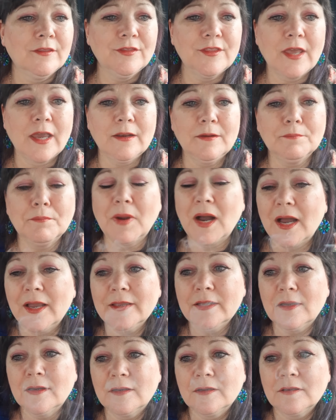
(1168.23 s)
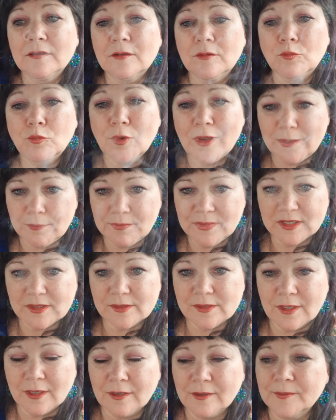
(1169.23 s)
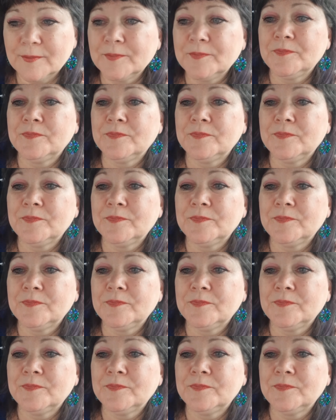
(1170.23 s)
that Maya went missing.